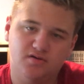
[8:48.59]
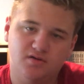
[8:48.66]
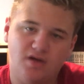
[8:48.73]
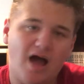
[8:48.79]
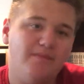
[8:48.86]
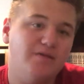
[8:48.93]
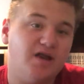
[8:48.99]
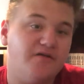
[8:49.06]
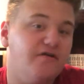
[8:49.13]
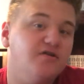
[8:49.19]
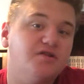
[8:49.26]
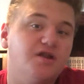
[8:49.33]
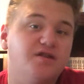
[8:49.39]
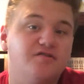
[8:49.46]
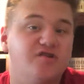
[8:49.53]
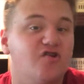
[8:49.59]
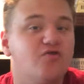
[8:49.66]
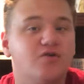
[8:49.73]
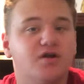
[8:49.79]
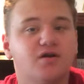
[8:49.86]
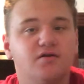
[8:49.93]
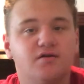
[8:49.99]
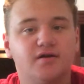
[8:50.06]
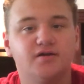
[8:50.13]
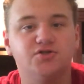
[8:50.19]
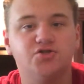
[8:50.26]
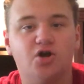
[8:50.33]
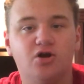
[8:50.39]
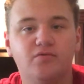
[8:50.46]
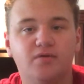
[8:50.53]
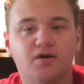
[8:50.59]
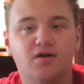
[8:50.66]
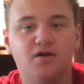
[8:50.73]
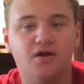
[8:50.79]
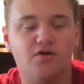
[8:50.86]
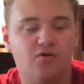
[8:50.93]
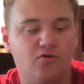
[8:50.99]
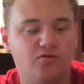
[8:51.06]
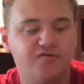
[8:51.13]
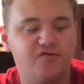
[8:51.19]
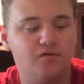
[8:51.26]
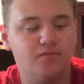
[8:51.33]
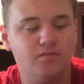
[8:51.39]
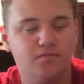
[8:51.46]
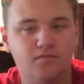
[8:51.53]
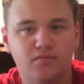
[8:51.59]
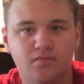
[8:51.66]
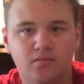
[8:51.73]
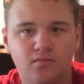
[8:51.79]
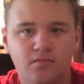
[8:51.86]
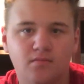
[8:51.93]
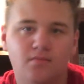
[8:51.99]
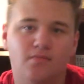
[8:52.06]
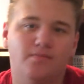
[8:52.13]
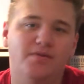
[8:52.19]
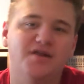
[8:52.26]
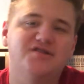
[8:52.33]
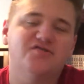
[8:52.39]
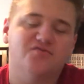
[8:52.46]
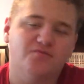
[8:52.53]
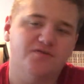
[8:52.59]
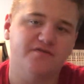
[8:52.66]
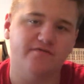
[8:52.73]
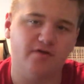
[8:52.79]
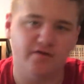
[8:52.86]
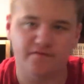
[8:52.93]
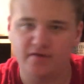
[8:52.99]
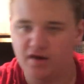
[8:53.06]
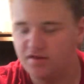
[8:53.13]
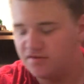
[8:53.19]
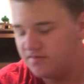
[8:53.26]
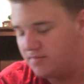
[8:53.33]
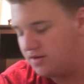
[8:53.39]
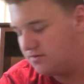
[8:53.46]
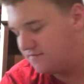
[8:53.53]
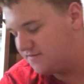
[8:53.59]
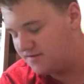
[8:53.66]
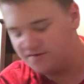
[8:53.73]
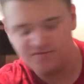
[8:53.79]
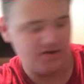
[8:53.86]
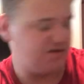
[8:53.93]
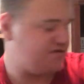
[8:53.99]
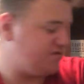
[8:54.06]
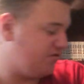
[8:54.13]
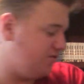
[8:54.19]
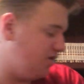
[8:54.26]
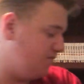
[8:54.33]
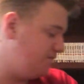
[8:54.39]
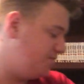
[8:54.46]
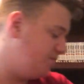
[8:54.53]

I mean, I found it endearing and charming and wholesome. But it just wasn't very funny to me. So that's why it's so low.